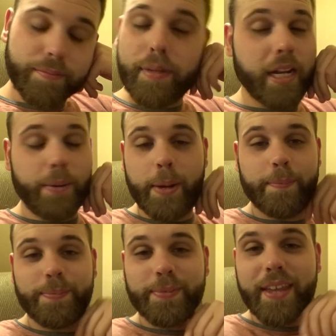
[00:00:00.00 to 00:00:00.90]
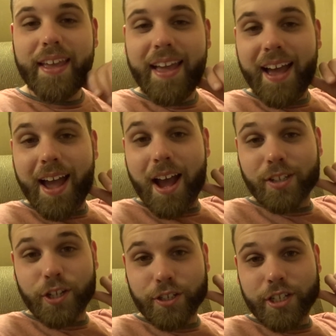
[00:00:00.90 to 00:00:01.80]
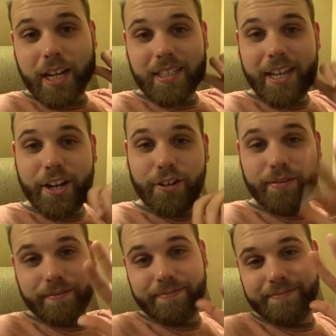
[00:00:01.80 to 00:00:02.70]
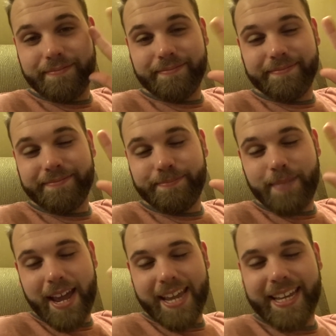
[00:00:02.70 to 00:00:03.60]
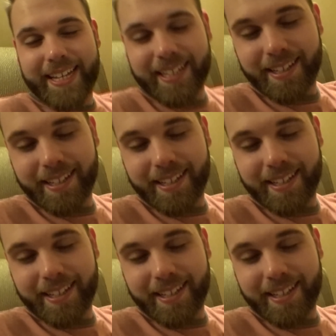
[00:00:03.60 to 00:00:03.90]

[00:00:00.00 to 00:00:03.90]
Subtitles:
But anyway, I'll talk to you guys later. Bye.